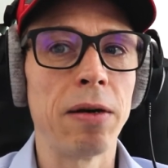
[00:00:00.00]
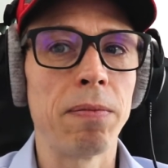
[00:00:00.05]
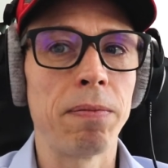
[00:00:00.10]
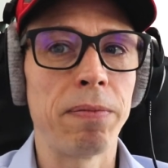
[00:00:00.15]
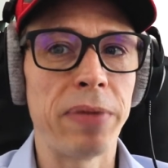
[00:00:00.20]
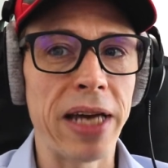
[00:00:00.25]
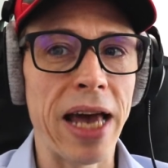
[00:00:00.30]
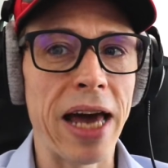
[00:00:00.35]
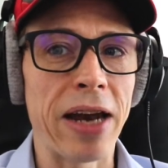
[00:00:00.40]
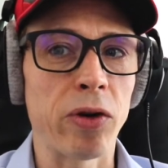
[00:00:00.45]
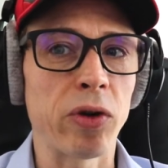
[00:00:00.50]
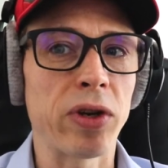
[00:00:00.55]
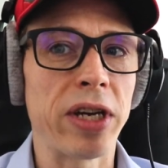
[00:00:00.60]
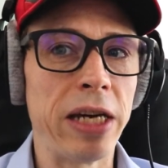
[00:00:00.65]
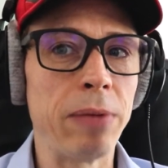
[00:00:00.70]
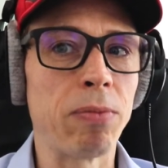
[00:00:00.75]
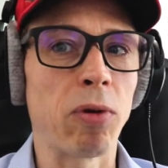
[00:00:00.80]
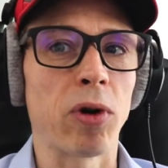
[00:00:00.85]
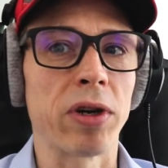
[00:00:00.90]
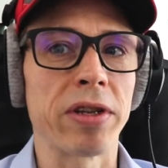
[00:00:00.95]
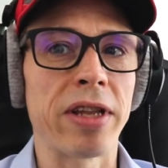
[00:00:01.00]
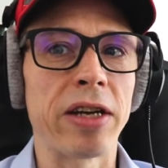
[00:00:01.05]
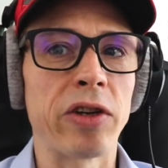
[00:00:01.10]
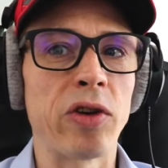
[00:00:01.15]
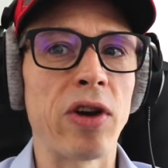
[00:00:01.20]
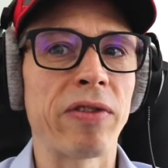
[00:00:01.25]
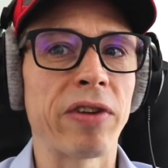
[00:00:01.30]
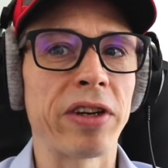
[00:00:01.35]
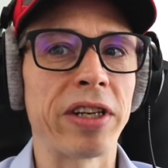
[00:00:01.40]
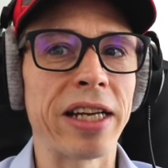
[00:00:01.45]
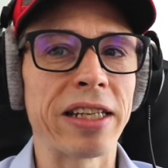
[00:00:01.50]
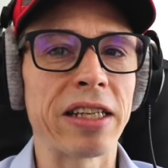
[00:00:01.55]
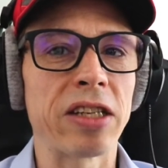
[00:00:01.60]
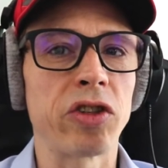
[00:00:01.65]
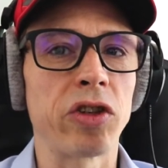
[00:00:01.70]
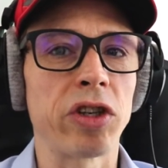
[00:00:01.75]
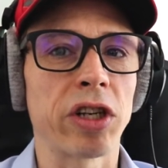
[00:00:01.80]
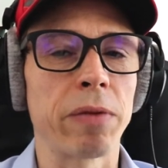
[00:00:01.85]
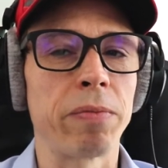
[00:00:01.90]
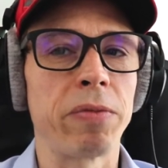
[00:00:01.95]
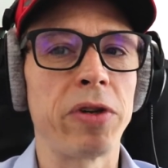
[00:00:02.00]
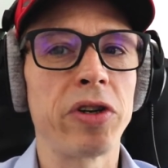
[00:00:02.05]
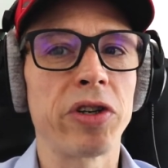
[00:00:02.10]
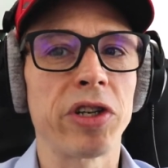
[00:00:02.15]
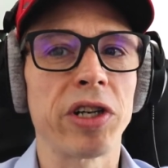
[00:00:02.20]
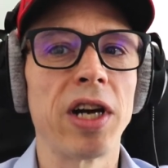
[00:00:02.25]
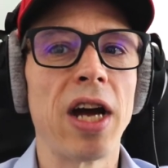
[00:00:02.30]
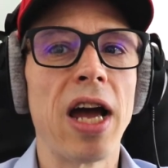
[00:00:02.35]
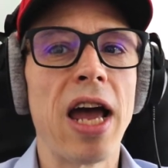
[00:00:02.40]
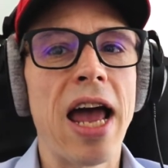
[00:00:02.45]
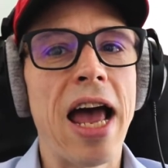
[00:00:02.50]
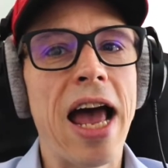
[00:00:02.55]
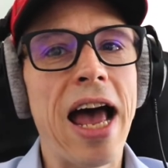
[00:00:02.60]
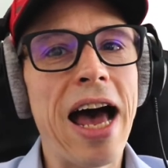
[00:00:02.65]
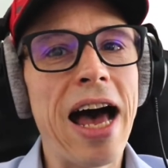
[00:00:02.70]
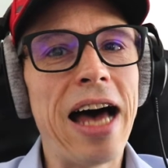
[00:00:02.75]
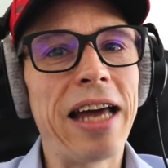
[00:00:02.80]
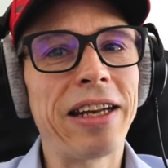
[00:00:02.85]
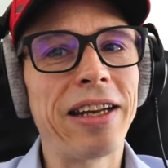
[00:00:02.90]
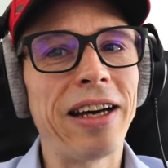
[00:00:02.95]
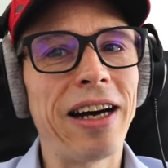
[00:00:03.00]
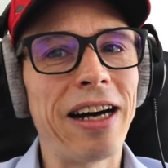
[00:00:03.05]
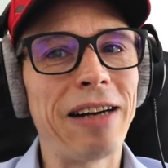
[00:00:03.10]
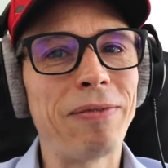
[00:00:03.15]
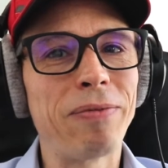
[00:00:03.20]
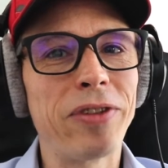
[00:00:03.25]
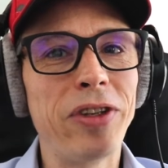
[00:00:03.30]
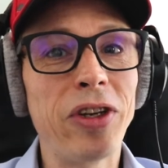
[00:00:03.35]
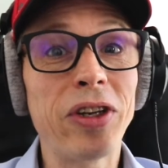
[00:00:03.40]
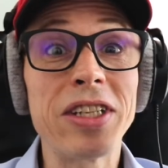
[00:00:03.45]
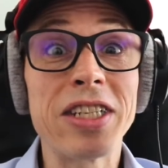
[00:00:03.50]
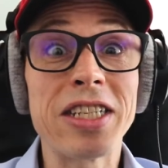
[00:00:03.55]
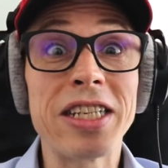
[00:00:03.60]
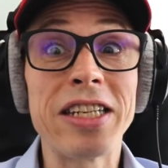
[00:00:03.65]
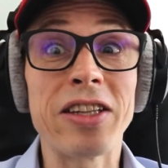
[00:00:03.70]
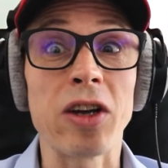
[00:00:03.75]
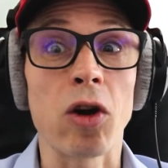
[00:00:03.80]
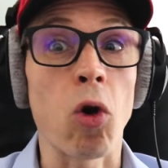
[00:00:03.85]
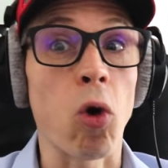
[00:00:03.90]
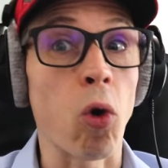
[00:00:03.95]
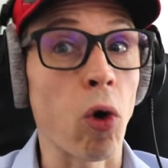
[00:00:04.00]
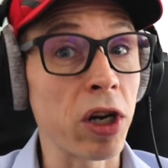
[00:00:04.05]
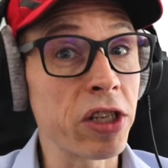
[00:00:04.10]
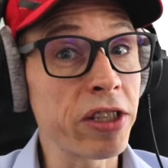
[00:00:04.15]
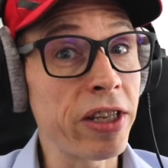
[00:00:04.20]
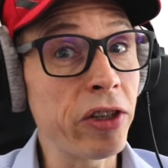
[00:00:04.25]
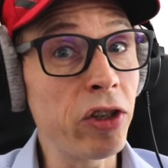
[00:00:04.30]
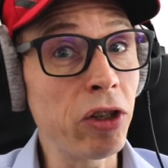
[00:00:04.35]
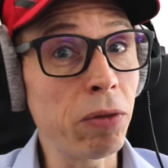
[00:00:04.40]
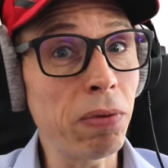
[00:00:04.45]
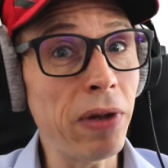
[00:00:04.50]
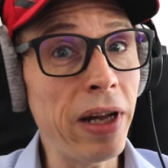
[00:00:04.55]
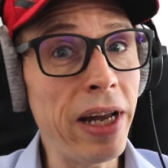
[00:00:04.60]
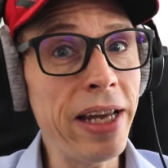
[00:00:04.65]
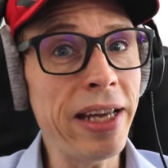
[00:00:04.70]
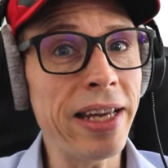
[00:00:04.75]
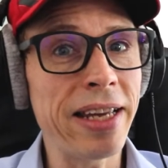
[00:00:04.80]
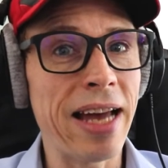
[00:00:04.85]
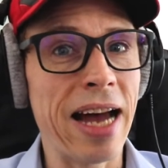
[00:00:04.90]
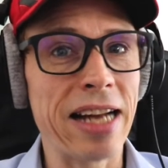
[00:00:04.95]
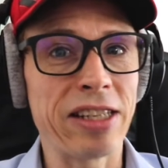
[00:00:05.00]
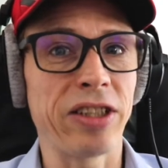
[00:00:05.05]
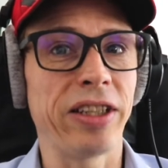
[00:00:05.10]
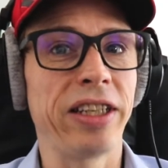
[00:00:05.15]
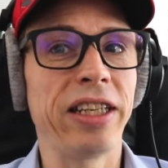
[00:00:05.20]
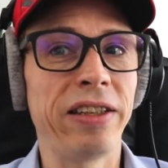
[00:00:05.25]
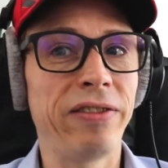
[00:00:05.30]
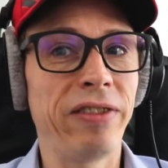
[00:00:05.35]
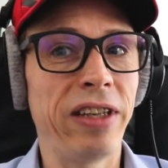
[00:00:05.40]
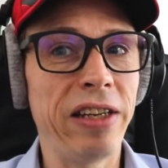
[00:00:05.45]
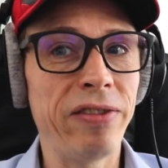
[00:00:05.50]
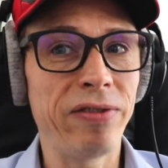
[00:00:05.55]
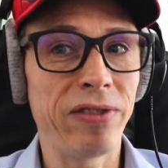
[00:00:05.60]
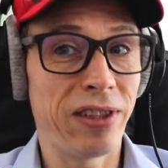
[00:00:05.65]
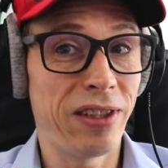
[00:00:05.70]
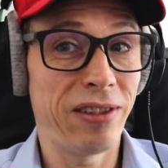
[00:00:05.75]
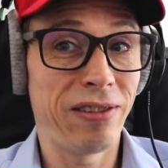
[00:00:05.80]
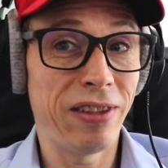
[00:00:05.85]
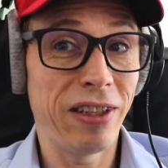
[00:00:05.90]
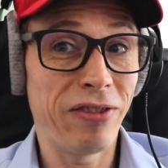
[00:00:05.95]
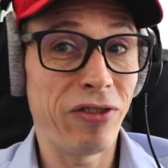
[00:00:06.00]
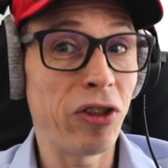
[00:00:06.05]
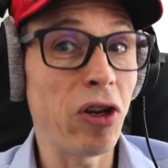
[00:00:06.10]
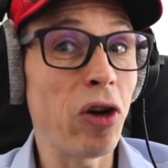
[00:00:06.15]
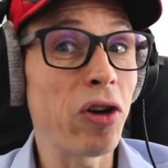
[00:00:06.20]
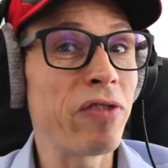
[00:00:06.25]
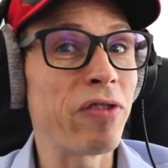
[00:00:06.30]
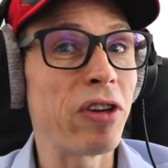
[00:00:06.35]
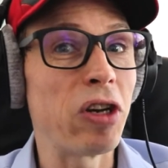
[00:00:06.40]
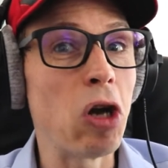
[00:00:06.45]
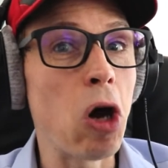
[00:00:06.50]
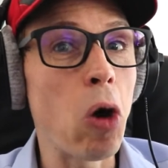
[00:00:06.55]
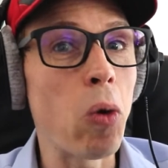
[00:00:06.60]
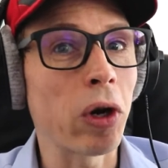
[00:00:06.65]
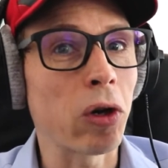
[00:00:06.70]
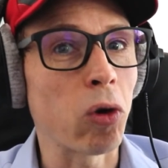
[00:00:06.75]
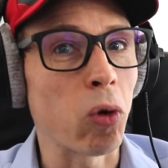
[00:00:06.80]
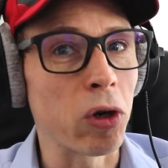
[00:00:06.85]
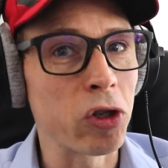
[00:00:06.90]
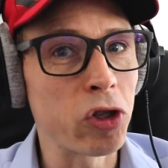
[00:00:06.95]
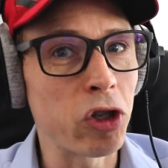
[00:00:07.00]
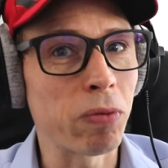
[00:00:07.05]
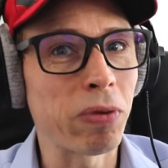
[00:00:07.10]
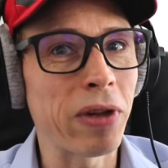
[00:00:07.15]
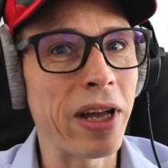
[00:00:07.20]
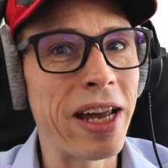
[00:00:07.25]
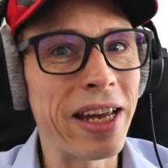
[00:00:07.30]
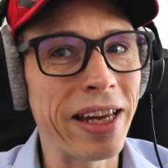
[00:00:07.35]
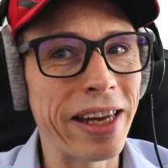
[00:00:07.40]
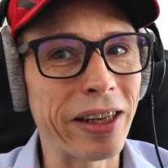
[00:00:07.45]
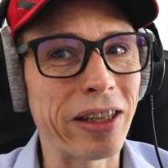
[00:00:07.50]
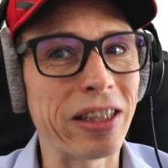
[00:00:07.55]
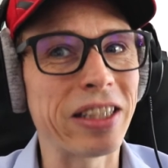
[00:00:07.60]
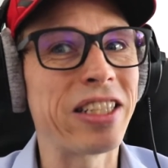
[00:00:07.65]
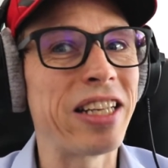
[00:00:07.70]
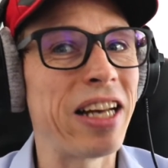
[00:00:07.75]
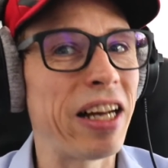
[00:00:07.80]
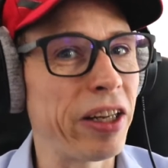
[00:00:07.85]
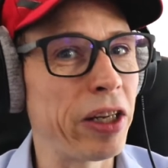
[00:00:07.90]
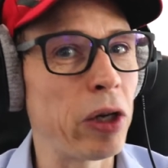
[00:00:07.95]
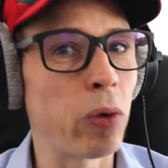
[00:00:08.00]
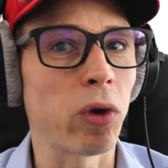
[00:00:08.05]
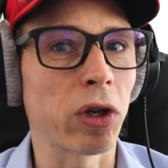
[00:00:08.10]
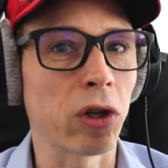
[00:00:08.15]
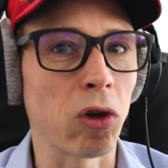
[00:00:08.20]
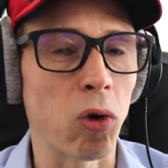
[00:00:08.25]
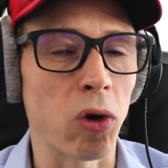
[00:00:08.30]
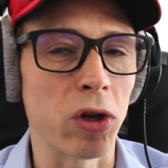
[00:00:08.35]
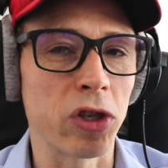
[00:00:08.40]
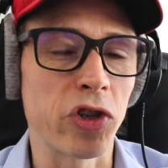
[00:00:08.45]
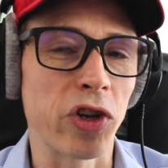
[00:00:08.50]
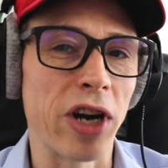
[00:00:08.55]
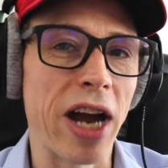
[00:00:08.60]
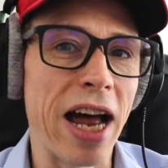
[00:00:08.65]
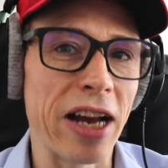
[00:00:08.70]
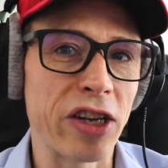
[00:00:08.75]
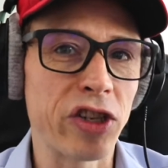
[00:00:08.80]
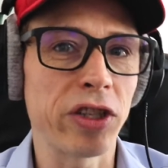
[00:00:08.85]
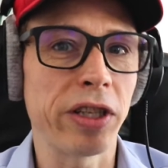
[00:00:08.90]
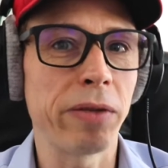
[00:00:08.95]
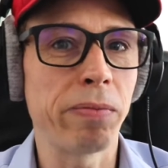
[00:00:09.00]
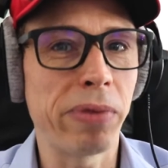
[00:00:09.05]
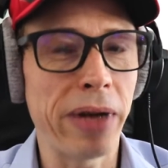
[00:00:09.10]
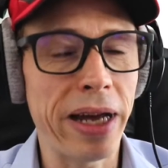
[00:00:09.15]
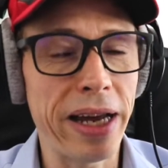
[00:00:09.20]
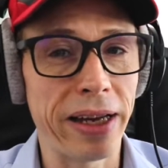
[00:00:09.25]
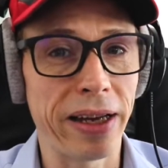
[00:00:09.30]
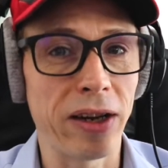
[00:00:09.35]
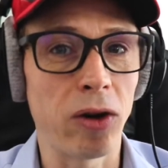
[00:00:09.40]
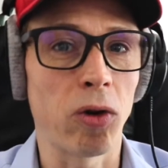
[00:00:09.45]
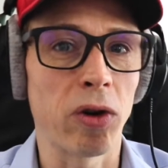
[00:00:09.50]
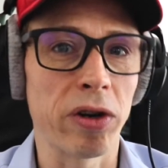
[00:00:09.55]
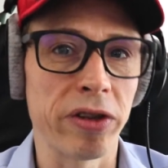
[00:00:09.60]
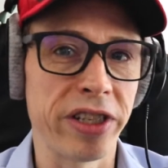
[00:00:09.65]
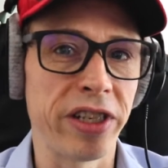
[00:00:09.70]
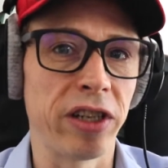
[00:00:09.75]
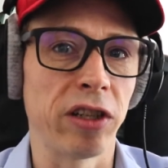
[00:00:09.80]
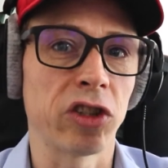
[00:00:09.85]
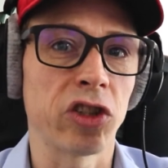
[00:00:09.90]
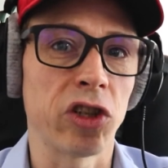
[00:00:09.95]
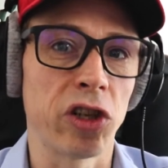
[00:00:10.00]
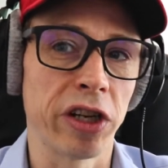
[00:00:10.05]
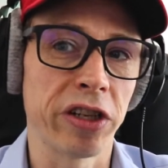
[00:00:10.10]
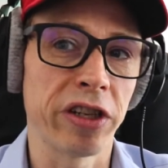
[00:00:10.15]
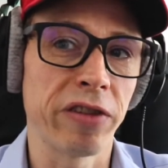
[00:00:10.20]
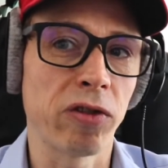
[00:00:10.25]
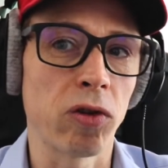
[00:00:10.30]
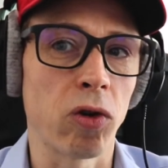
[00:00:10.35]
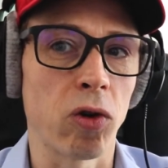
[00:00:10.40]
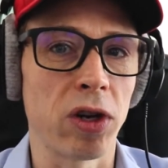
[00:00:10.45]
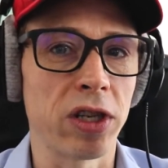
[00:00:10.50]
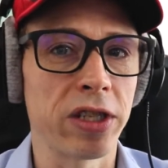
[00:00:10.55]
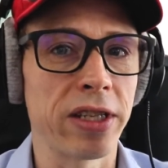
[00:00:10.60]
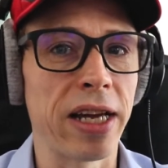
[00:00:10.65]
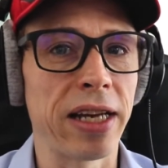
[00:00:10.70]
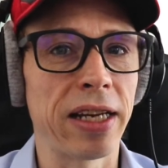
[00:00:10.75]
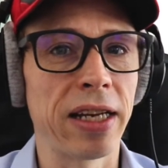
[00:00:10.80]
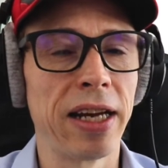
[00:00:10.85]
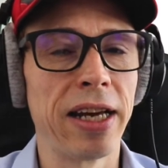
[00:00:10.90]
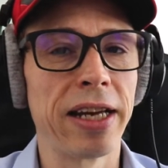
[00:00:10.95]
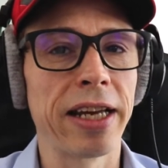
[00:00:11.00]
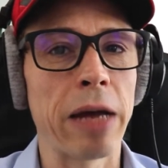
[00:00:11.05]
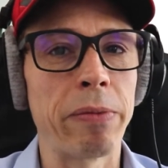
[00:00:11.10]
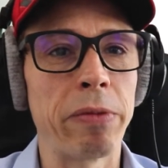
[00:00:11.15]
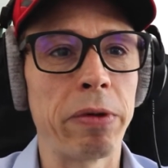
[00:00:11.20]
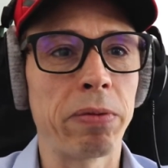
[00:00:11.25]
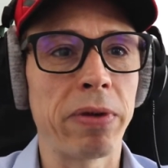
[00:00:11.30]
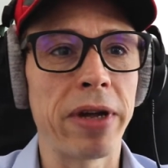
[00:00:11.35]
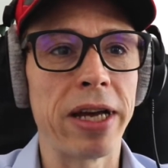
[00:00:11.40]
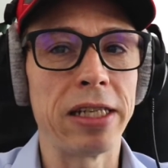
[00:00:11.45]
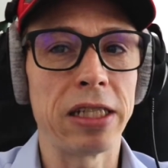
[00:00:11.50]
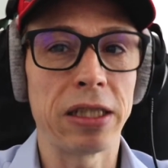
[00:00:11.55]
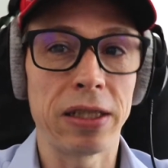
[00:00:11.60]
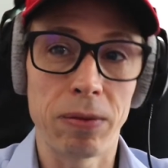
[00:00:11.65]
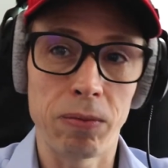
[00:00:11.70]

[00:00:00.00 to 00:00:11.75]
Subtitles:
piano keyboard that you have connected to your computer. And you can see the chords that you're playing. Actually, even if you don't even know what chords you're playing, it'll tell you what chords you're actually playing, or the alternative chords that can be played